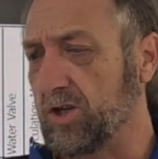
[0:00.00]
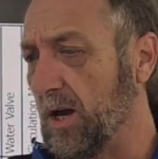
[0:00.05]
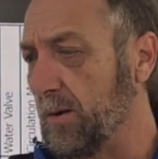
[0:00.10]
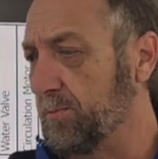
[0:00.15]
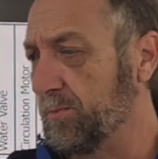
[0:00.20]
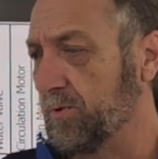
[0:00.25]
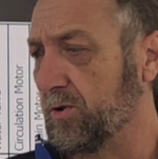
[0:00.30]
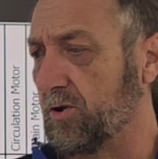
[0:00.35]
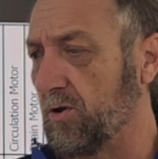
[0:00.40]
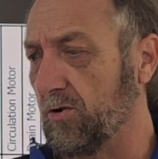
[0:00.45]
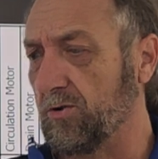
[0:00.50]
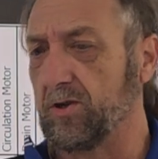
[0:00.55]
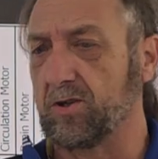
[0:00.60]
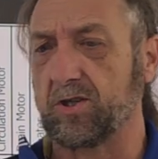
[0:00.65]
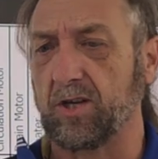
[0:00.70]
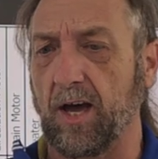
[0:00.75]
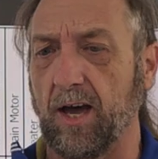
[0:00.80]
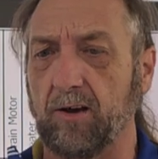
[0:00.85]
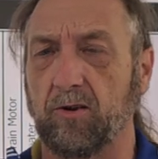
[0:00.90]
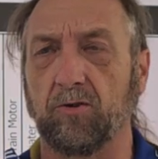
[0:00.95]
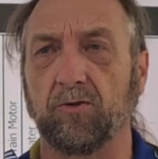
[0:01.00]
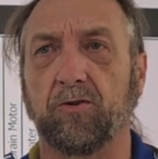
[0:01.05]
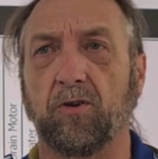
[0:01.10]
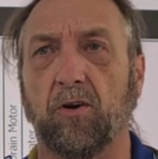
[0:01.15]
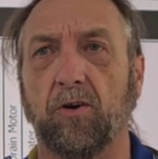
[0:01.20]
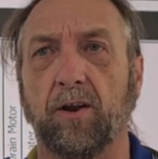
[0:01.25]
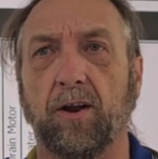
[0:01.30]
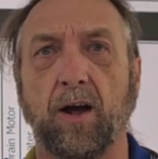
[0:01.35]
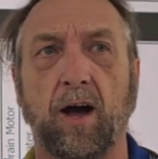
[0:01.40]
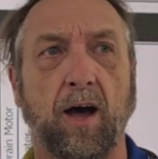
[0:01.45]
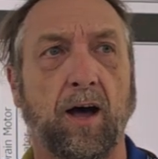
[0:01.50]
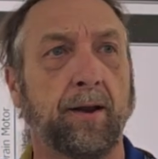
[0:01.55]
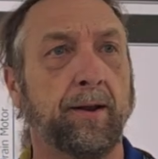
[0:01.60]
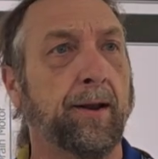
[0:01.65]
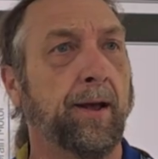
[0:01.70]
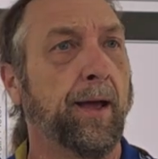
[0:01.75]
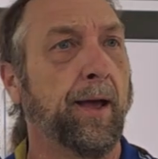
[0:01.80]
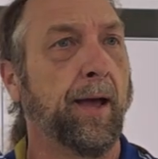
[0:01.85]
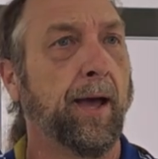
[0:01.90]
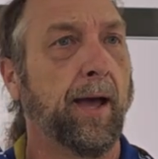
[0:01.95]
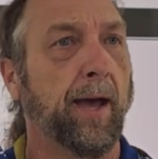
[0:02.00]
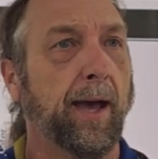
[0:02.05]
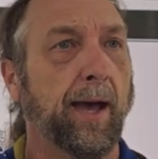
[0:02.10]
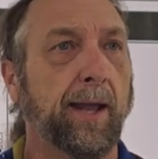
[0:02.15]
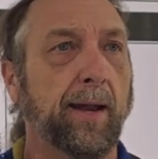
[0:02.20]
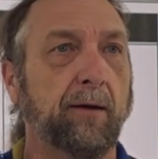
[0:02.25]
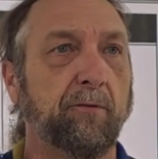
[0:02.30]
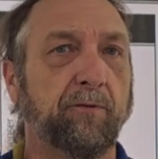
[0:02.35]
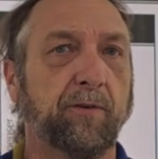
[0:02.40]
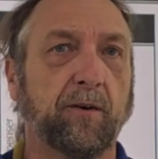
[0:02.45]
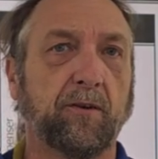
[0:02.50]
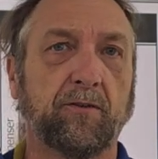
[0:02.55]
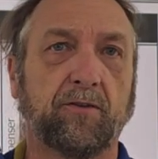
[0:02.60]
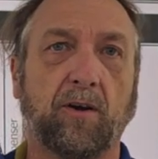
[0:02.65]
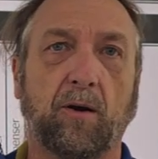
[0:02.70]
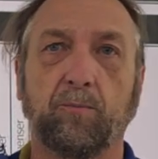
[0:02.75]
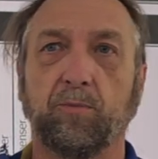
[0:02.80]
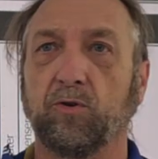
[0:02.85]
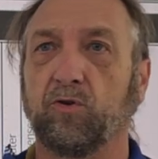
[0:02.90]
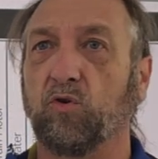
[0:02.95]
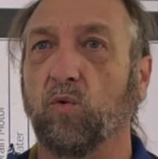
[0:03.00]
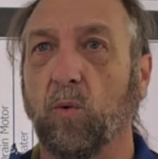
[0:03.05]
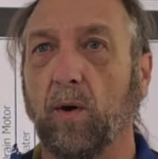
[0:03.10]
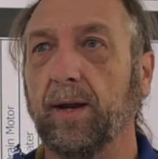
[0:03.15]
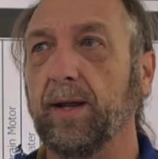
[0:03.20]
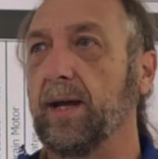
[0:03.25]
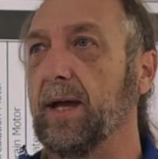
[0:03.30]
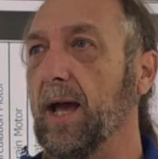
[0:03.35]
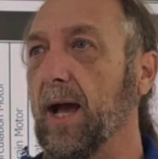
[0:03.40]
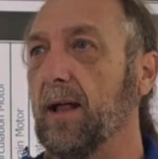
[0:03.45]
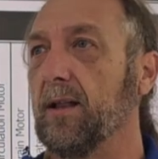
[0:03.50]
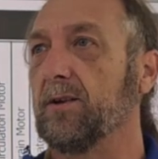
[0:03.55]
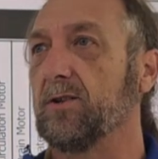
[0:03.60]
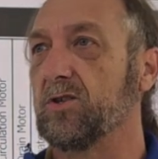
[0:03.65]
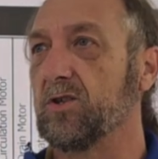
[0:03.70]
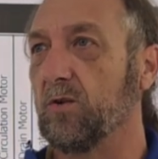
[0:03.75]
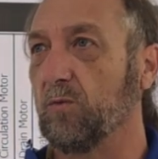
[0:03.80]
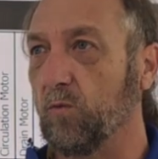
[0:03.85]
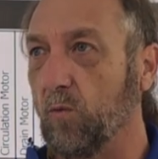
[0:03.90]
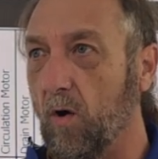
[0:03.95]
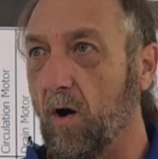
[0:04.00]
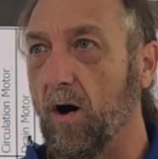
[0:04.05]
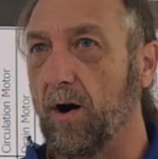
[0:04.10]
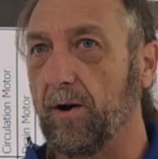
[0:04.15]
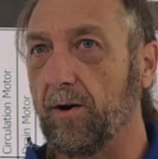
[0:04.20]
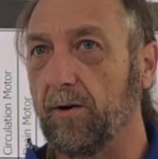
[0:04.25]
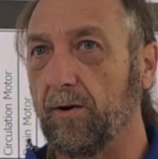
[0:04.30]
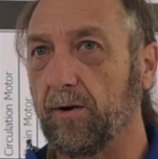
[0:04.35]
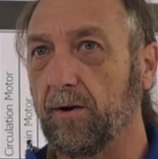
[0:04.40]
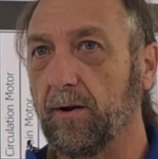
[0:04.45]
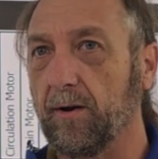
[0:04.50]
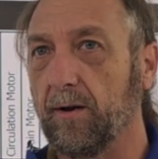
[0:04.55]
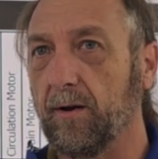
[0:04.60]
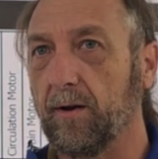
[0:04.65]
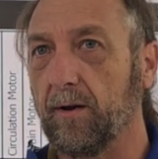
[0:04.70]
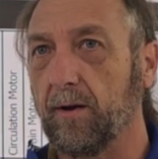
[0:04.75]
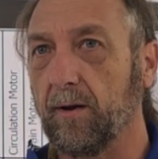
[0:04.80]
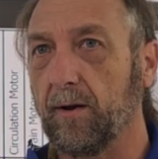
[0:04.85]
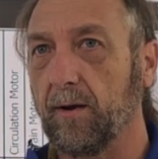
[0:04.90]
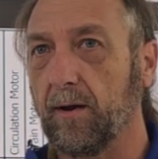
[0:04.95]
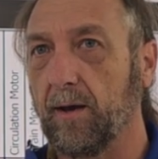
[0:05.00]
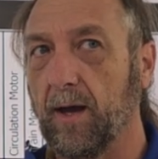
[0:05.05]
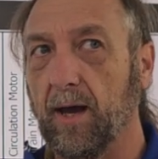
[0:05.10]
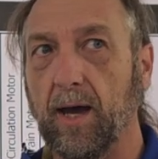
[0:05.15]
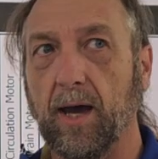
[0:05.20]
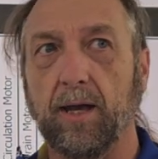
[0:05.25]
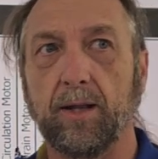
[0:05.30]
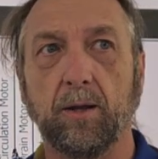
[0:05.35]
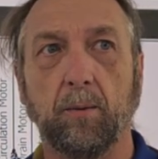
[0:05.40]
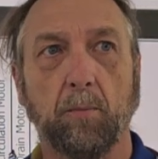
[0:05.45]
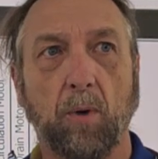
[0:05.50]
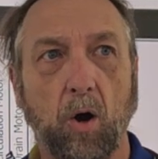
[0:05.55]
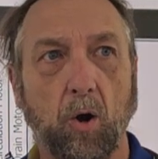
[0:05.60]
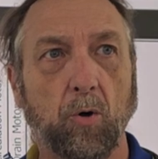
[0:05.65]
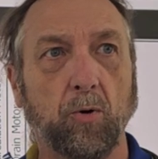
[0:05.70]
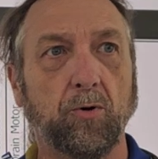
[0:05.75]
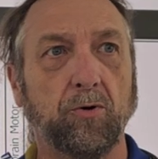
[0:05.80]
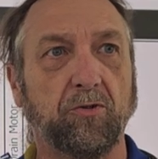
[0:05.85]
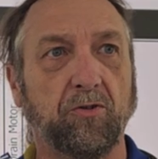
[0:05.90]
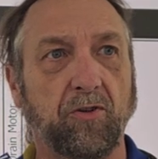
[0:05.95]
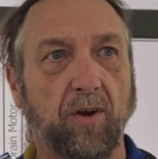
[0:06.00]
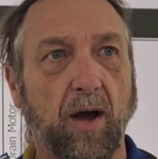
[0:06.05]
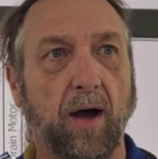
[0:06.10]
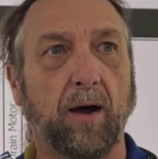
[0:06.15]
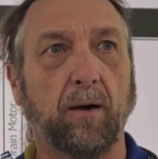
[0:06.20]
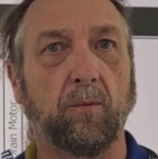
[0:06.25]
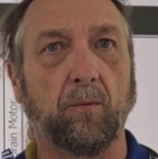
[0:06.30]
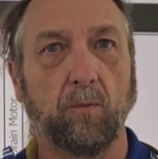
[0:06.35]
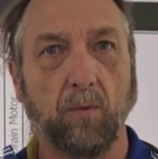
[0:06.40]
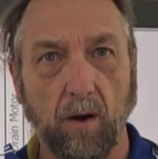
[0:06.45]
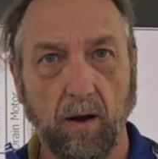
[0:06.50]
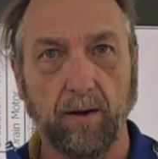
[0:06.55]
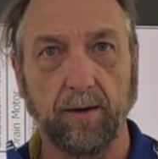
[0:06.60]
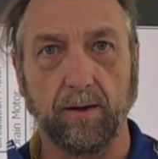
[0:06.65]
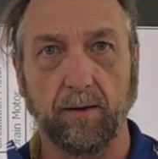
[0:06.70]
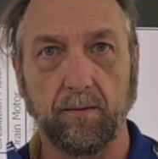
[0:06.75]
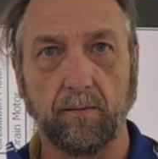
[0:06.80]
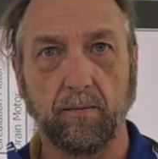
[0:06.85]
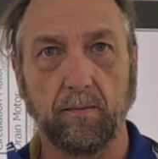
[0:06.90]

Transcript: I turn the cycle, turn it on, and it fills up with 20 gallons of water mm-hmm. and the motor's not running.